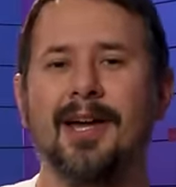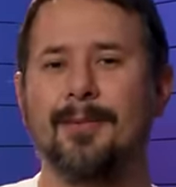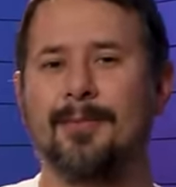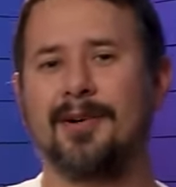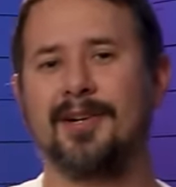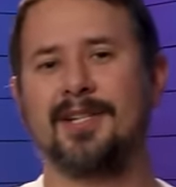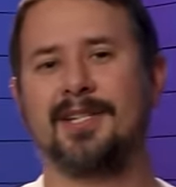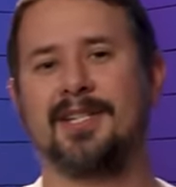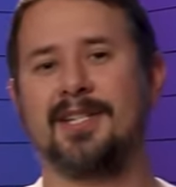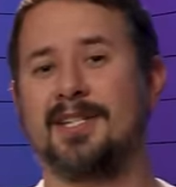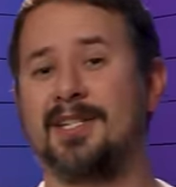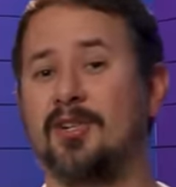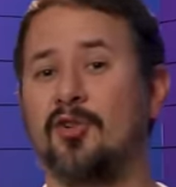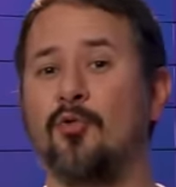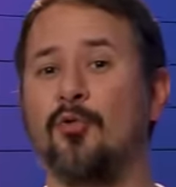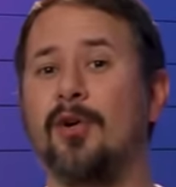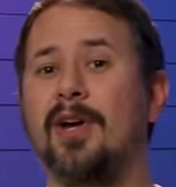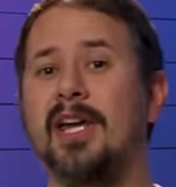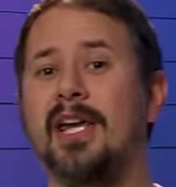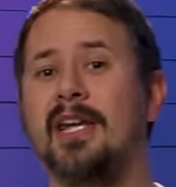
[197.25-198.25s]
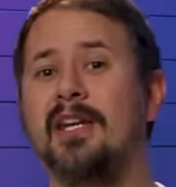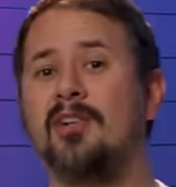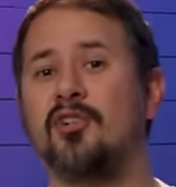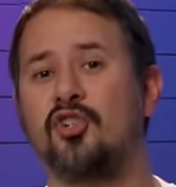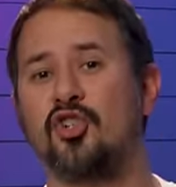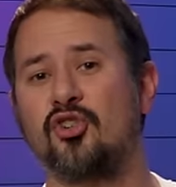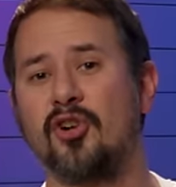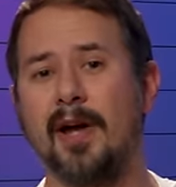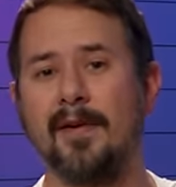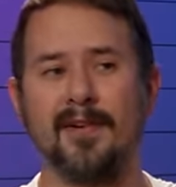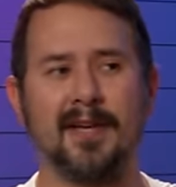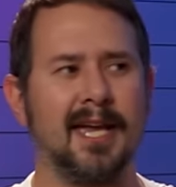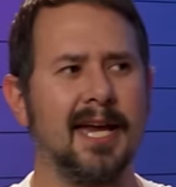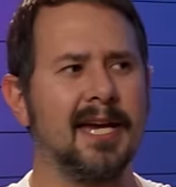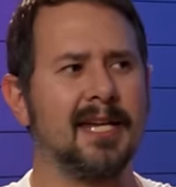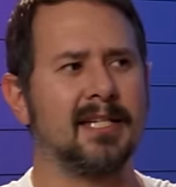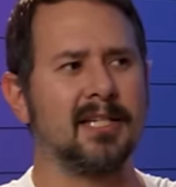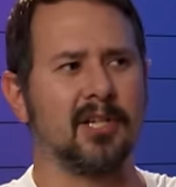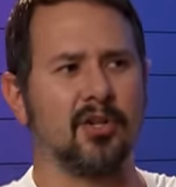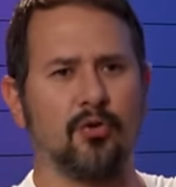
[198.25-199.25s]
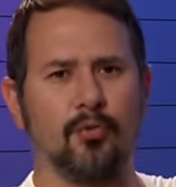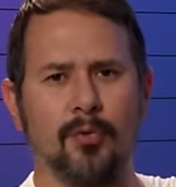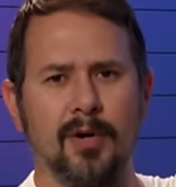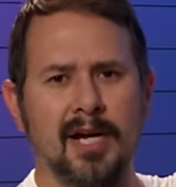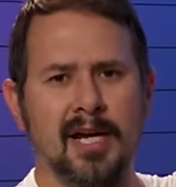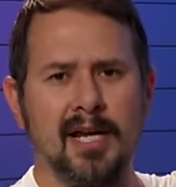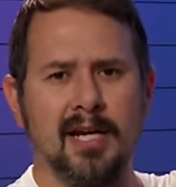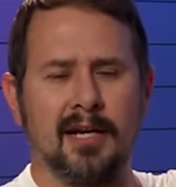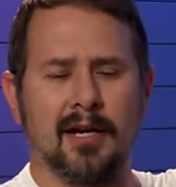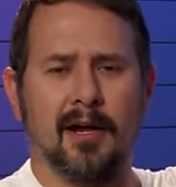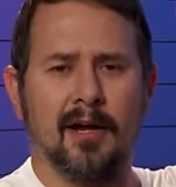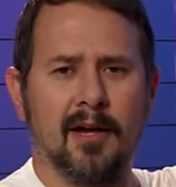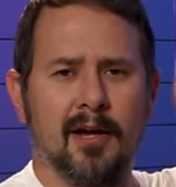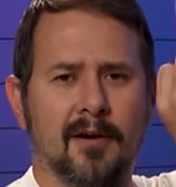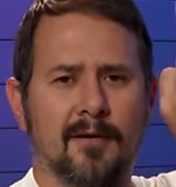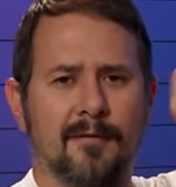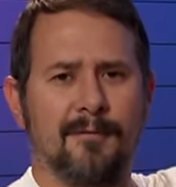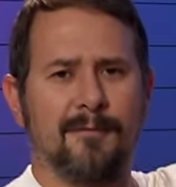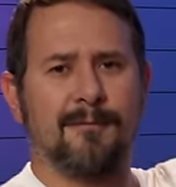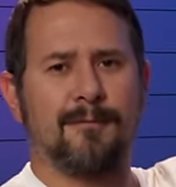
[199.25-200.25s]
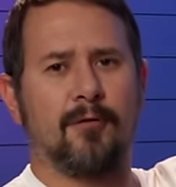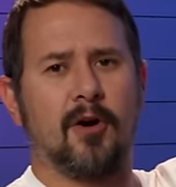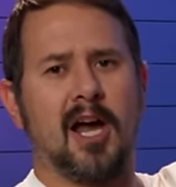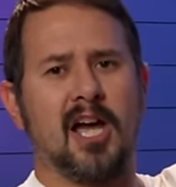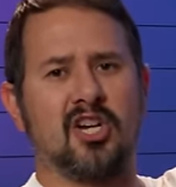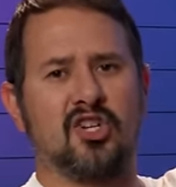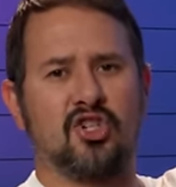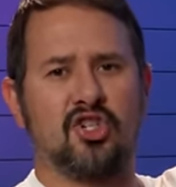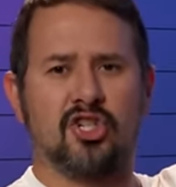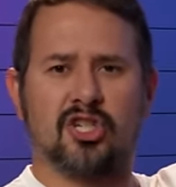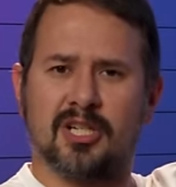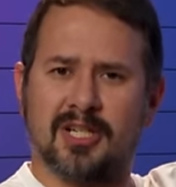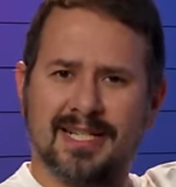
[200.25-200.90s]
because it's Green Stravaganza, green, fresh,